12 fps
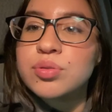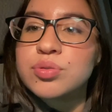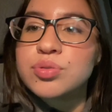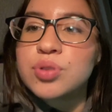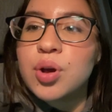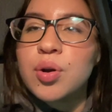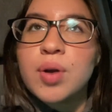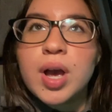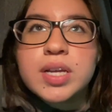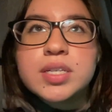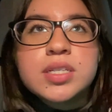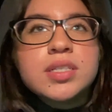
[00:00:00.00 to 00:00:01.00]
So
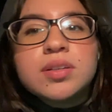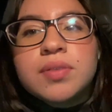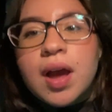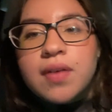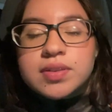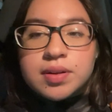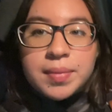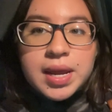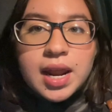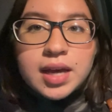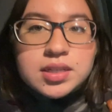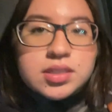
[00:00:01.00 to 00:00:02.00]
I just arrived in my
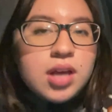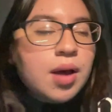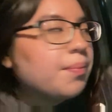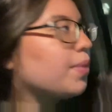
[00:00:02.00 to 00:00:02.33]
next stop